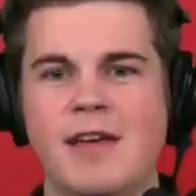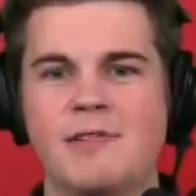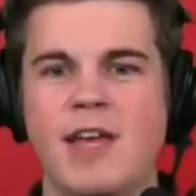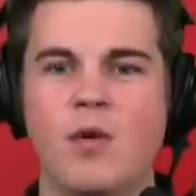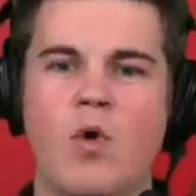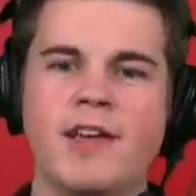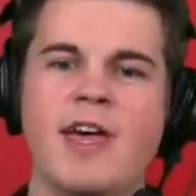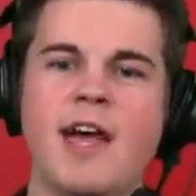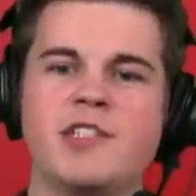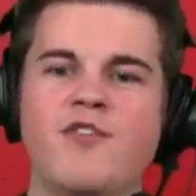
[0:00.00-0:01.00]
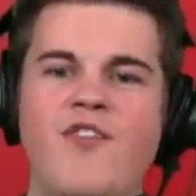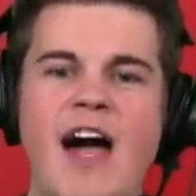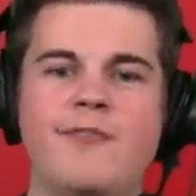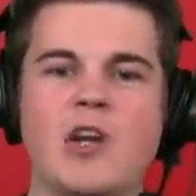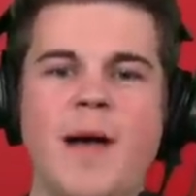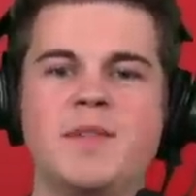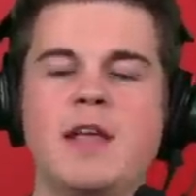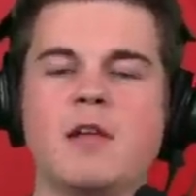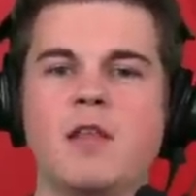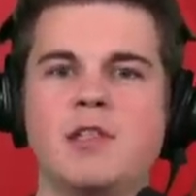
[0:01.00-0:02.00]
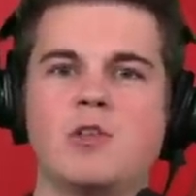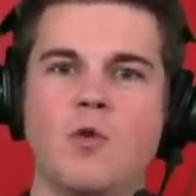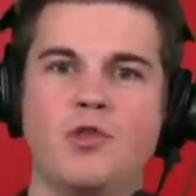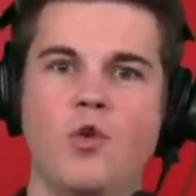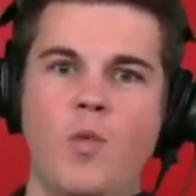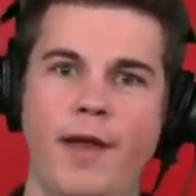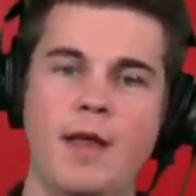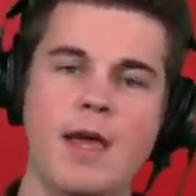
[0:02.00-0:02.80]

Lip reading: He had 1 catch and 5 drops. He literally sold the win.